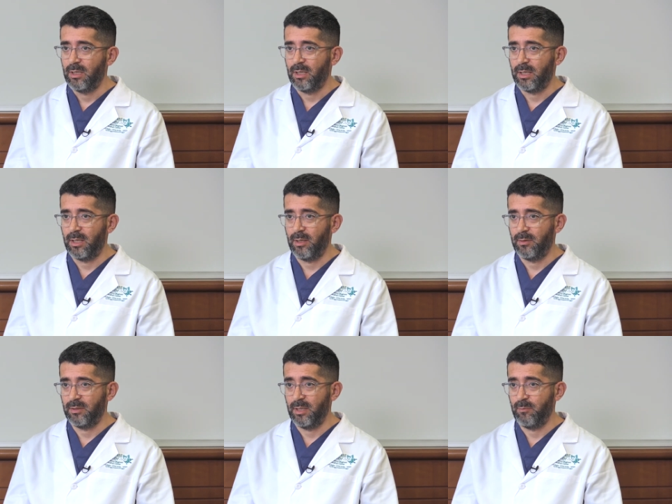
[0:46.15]

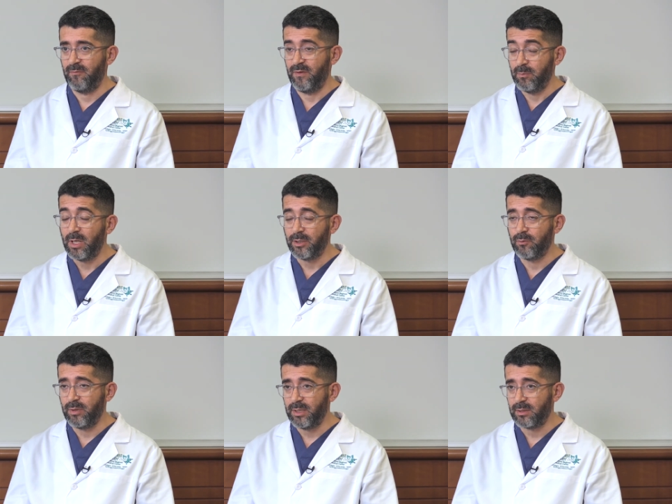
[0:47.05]
the female
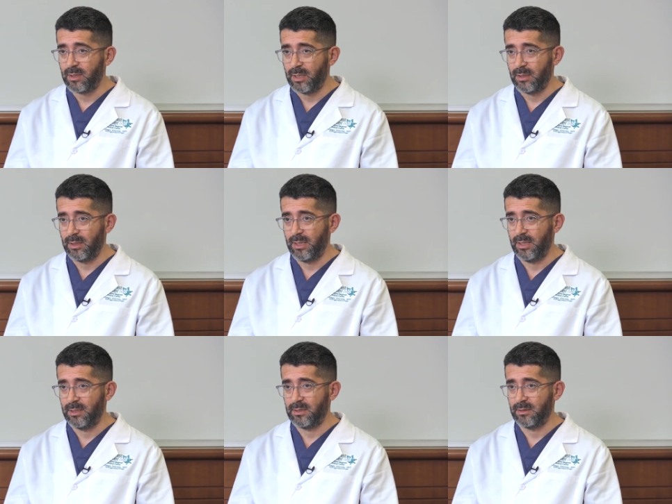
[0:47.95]
urethra
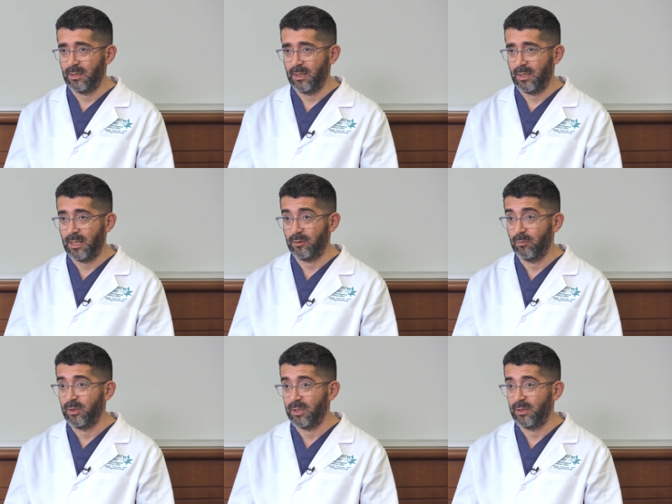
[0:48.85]
is
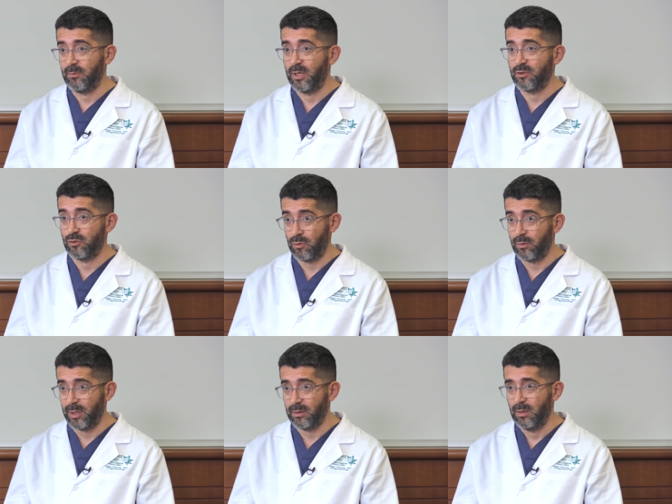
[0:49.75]
anatomically much
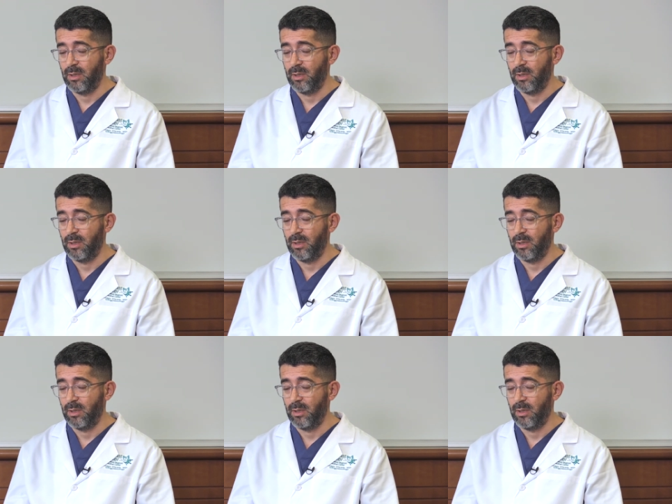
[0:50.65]
shorter